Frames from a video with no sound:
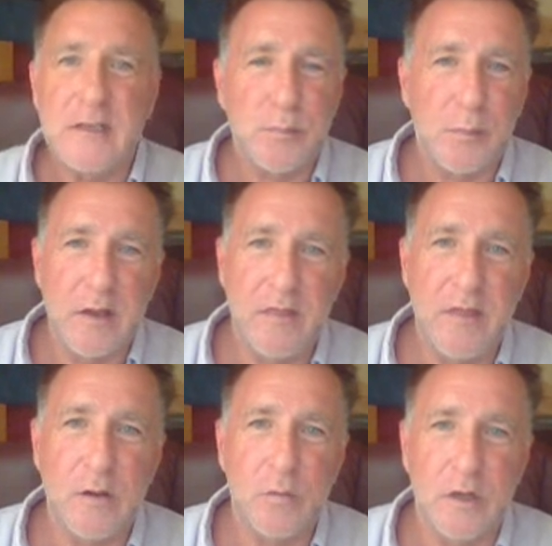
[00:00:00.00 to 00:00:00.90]
spread
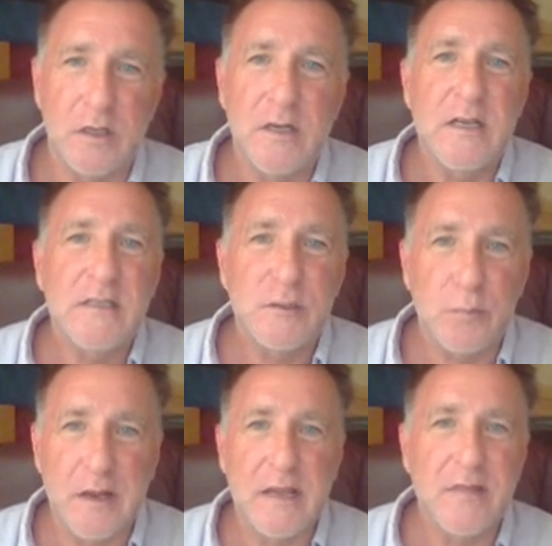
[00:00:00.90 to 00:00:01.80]
their word.
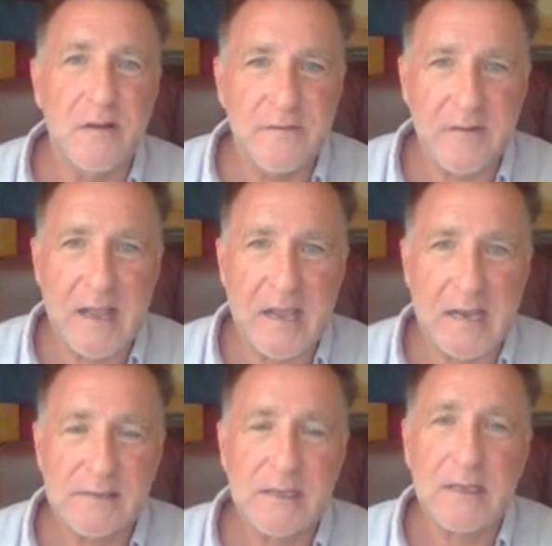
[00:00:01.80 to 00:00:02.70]
Spread the
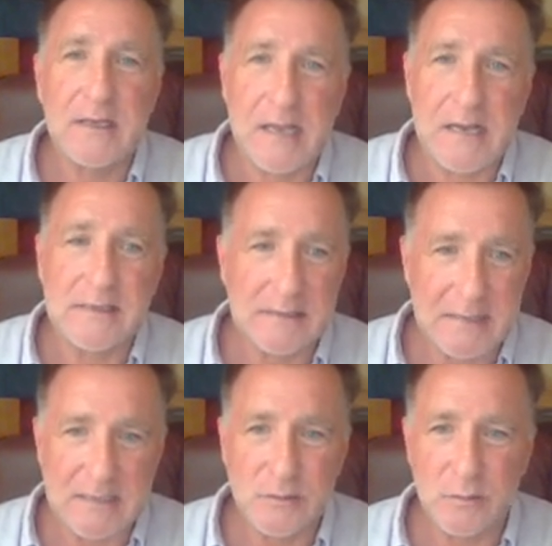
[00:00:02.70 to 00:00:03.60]
facts. Guys,
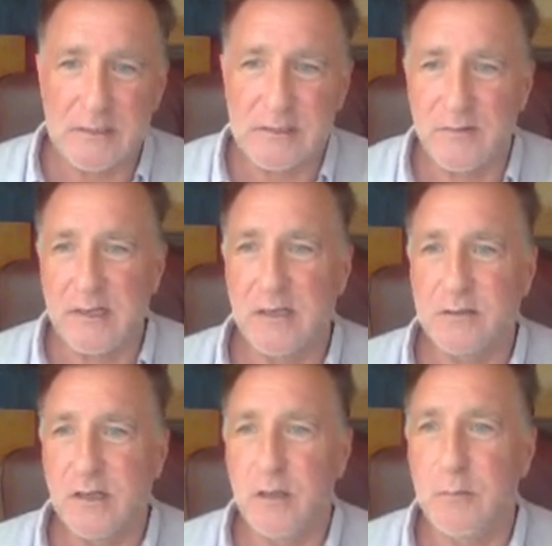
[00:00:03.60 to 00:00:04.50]
that's what this video
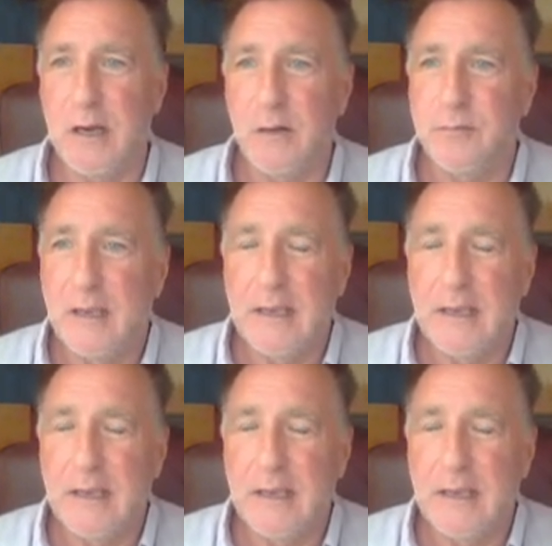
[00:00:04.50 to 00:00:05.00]
is all about.